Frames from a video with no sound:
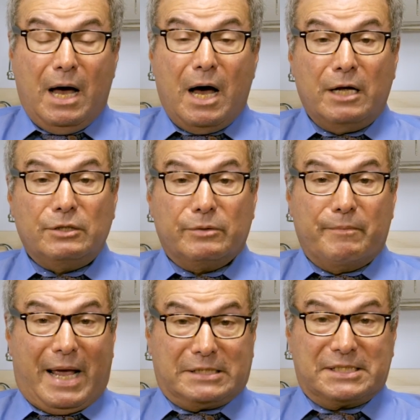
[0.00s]
Under
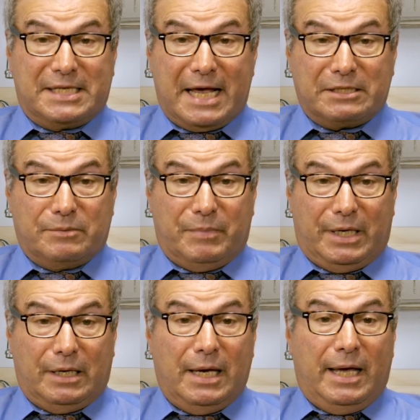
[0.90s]

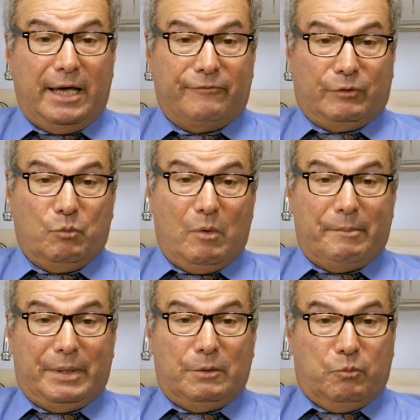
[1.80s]
mastectomy, if the
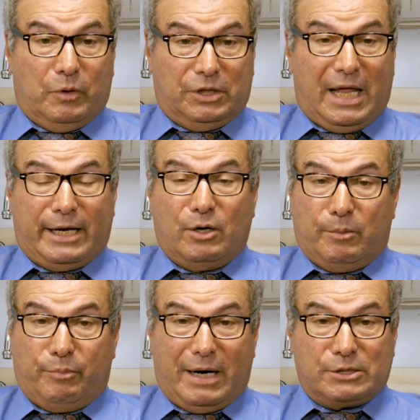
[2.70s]
woman would like her
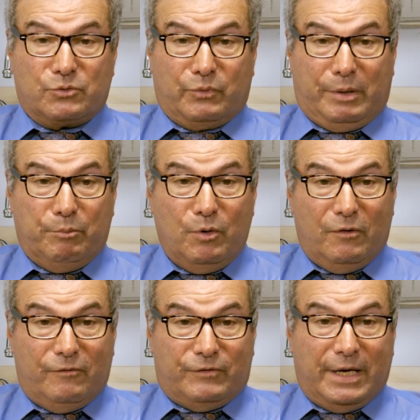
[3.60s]
breast
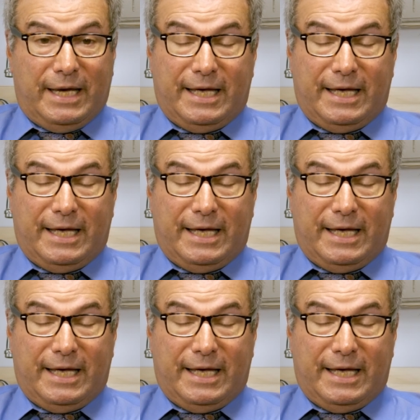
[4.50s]
removed,